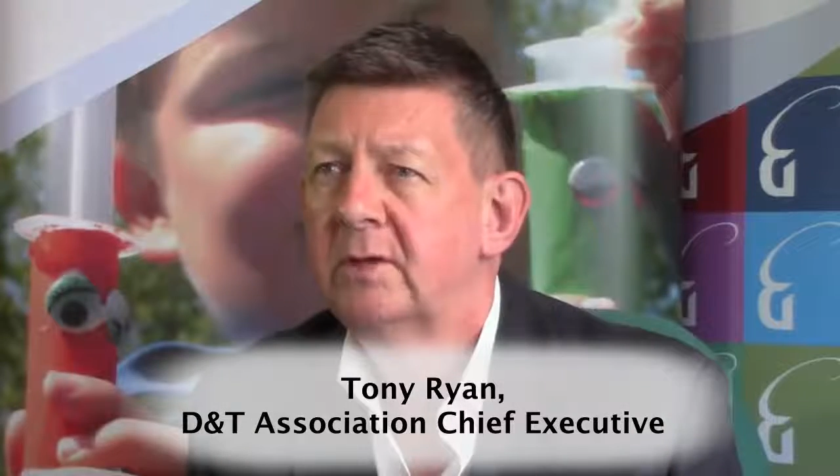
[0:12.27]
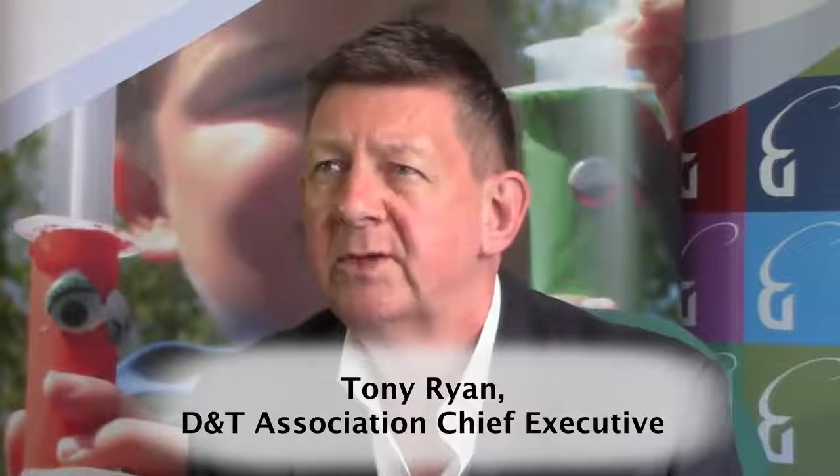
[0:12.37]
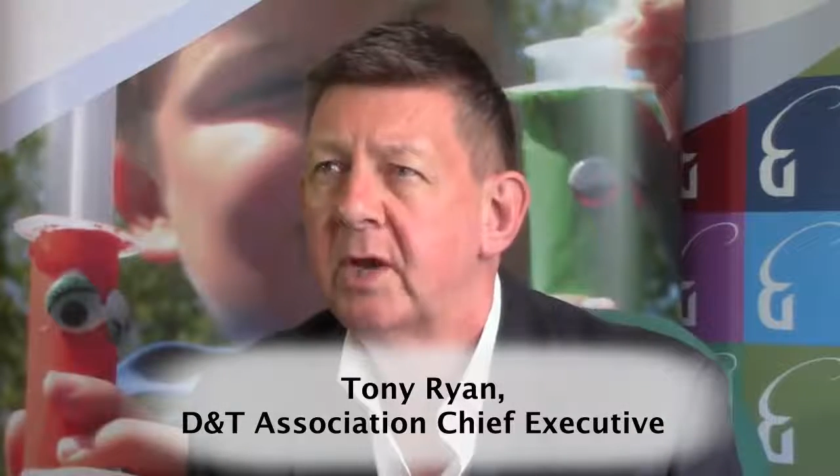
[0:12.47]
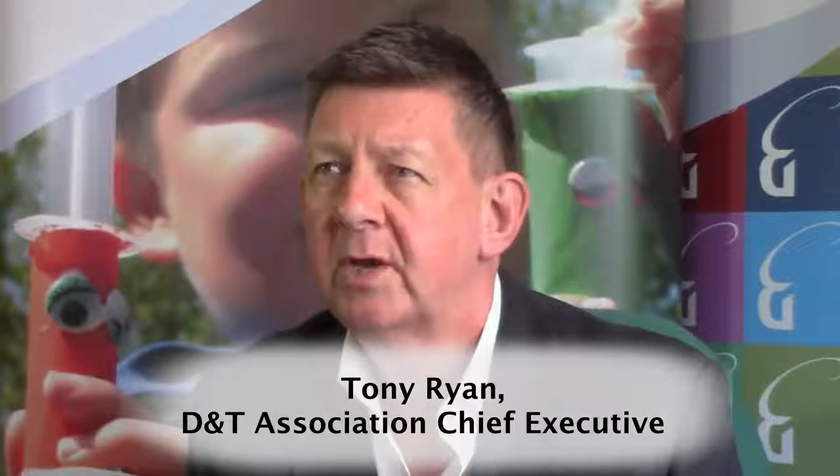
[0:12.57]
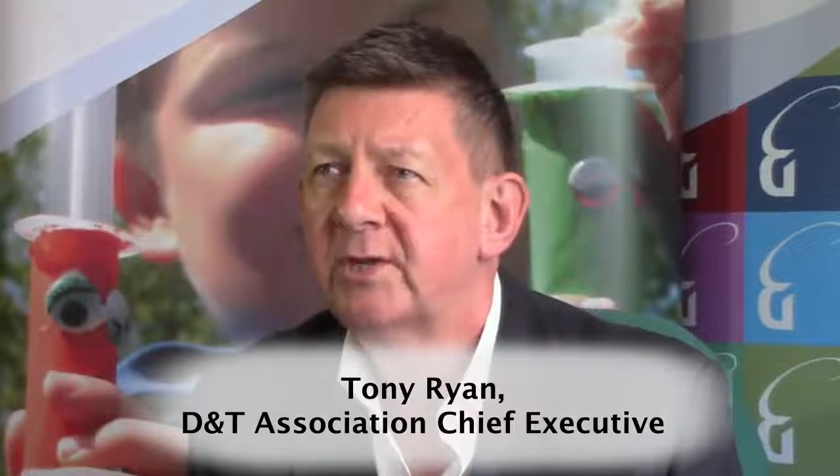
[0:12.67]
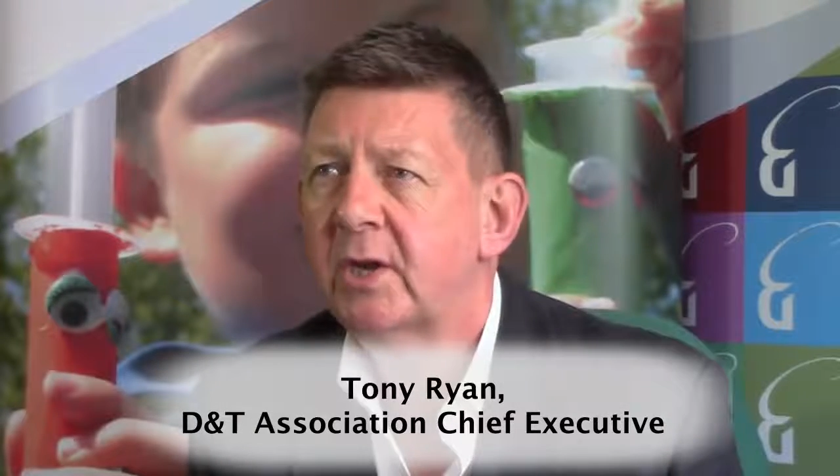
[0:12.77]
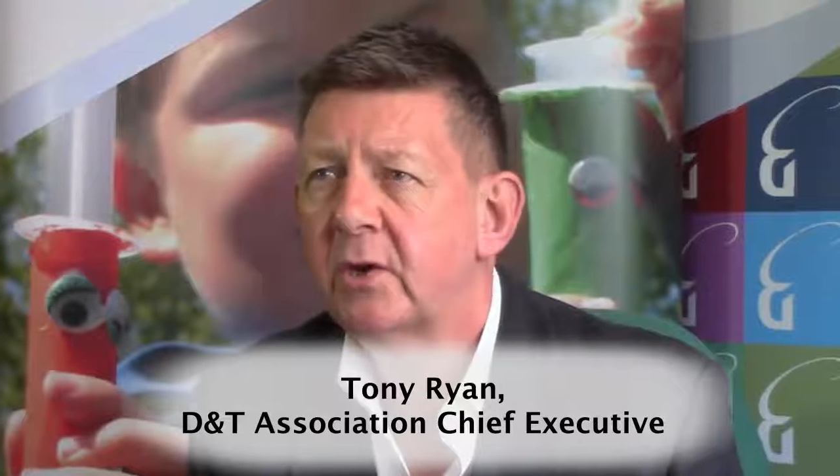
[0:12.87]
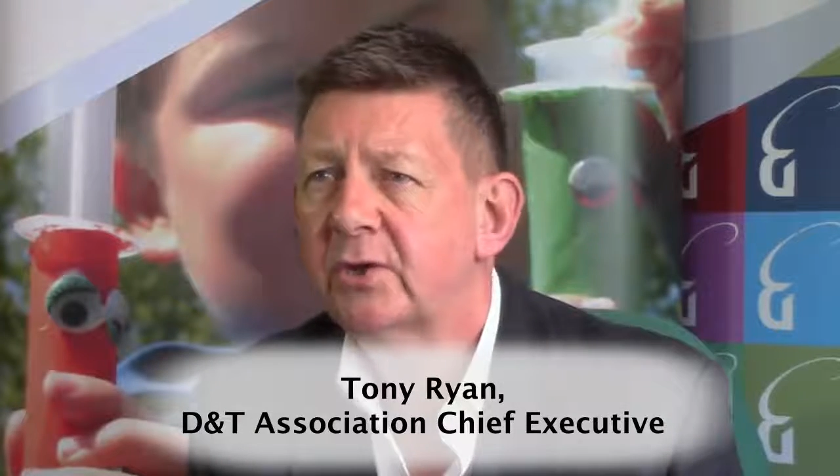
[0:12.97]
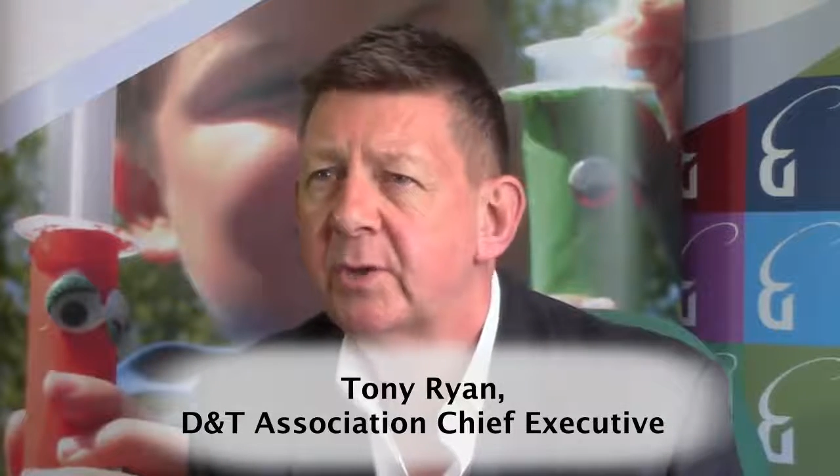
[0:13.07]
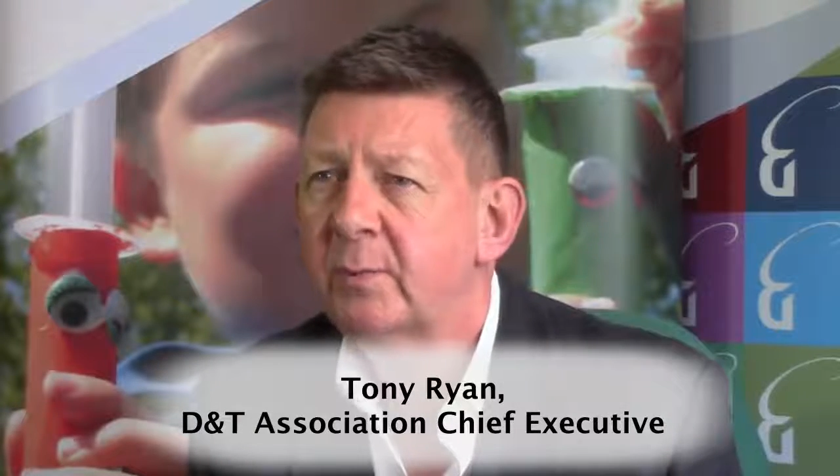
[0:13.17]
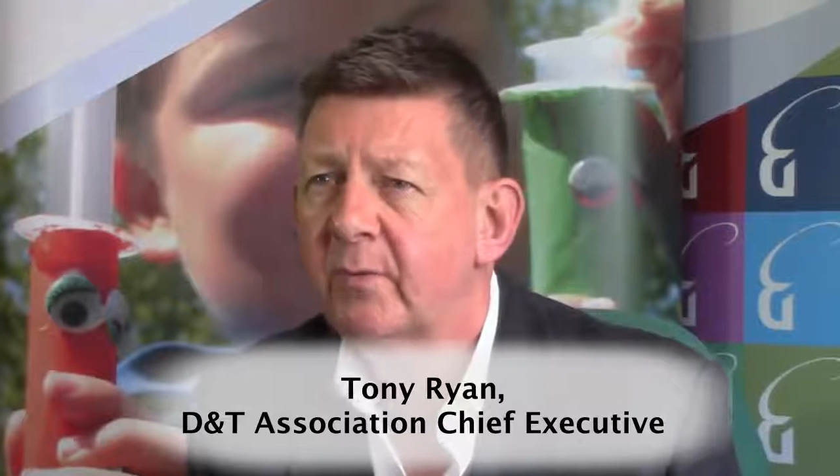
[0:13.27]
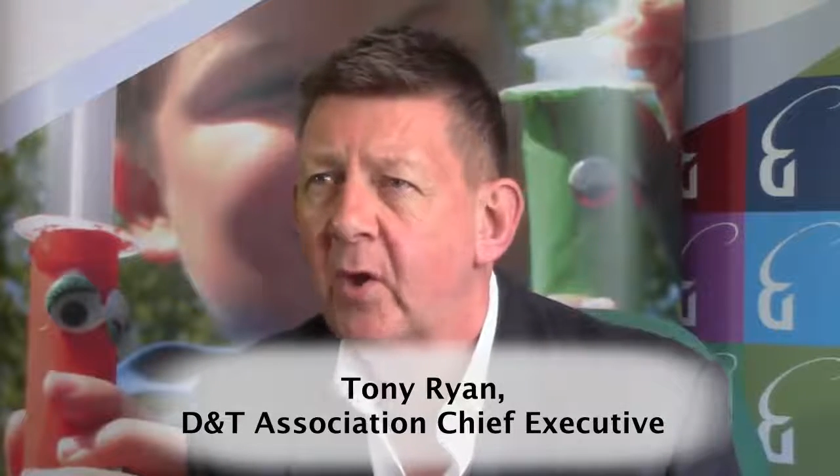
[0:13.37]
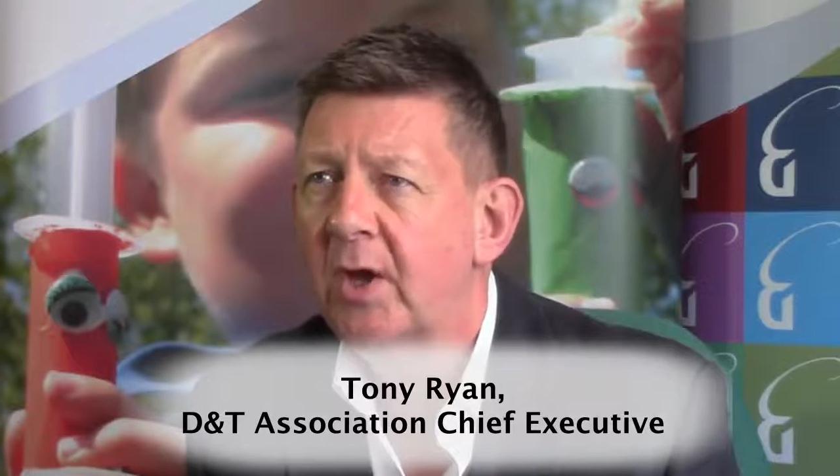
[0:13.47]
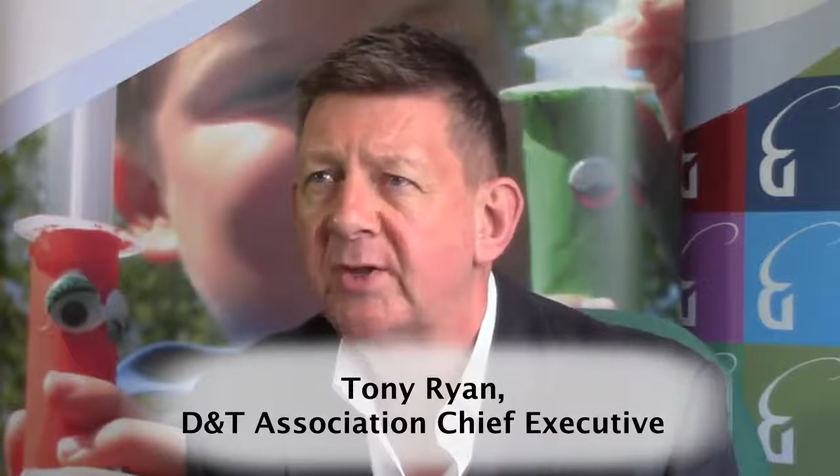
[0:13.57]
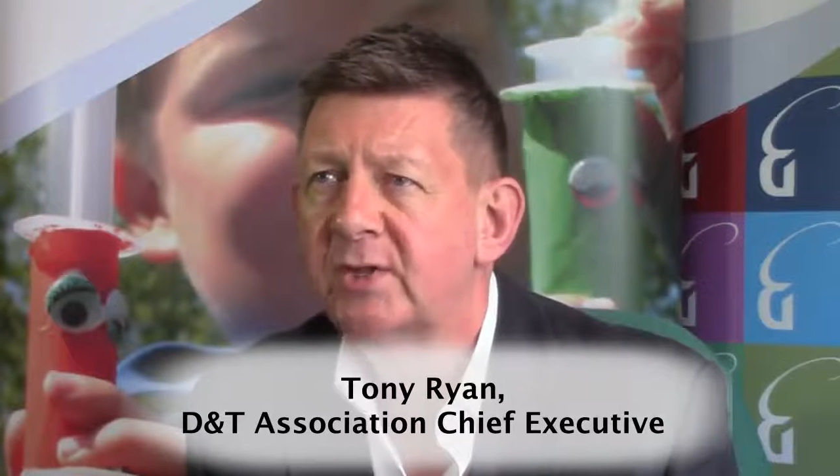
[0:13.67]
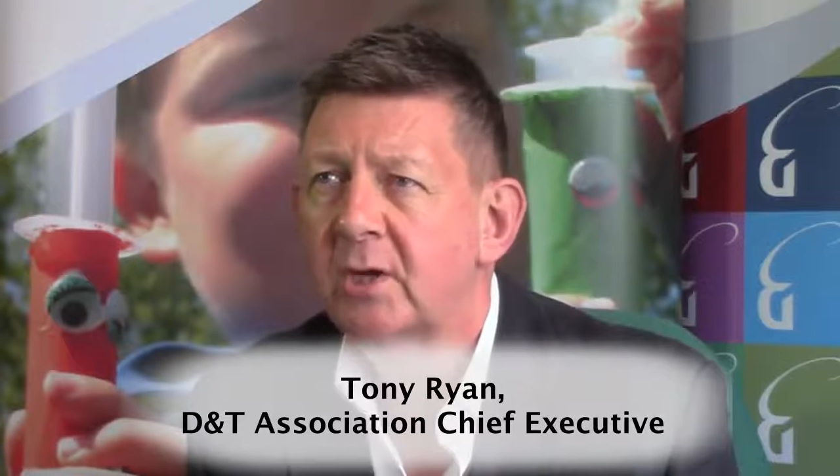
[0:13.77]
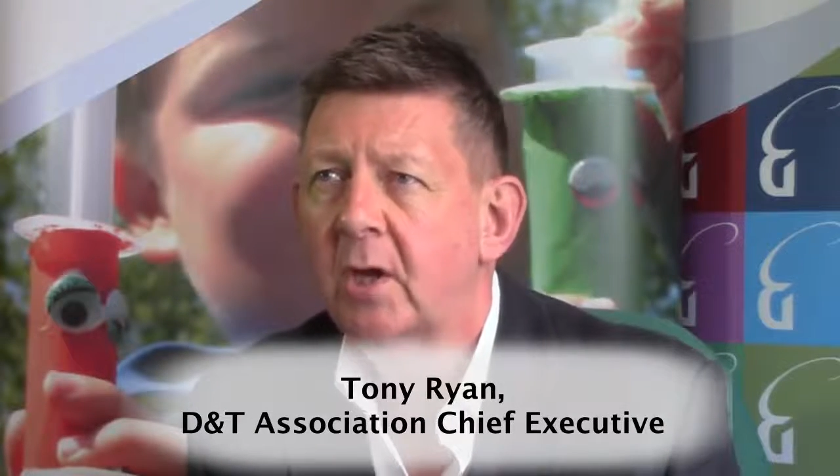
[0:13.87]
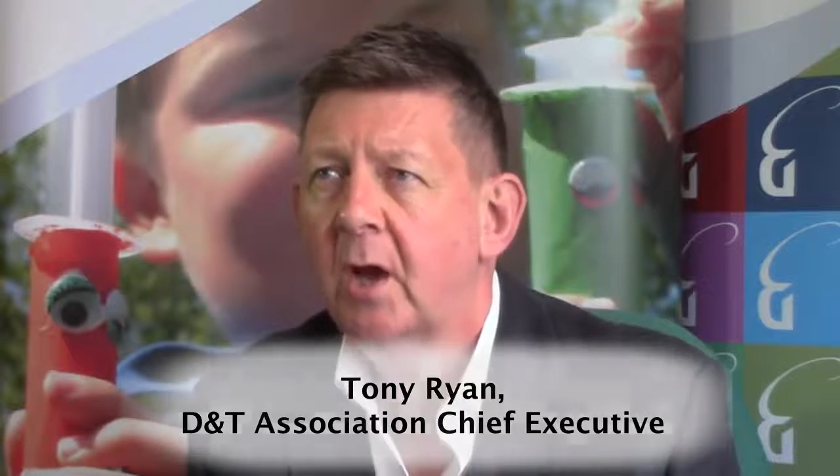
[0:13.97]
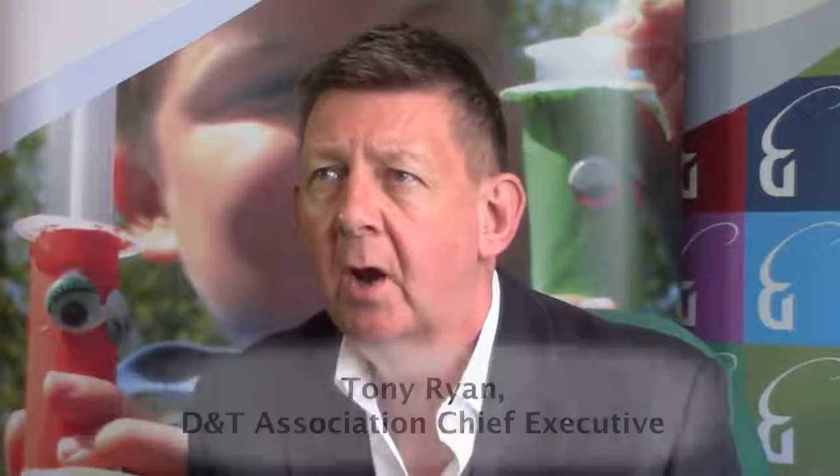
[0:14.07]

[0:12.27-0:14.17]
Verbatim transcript: Design and technology provides